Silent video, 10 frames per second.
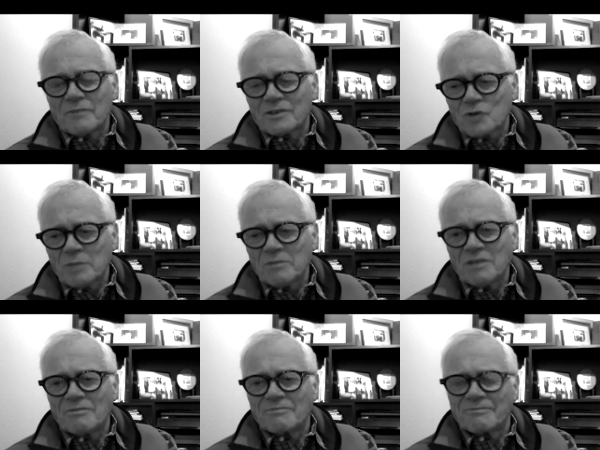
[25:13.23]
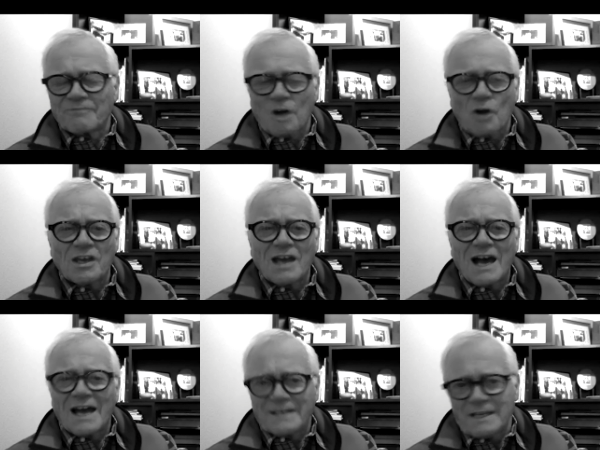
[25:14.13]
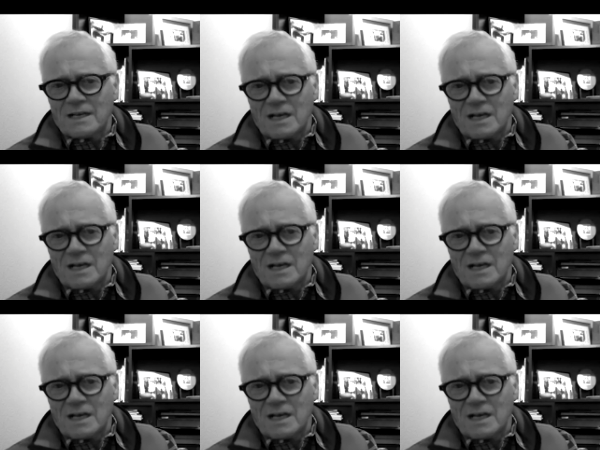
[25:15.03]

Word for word: extremely foggy idea.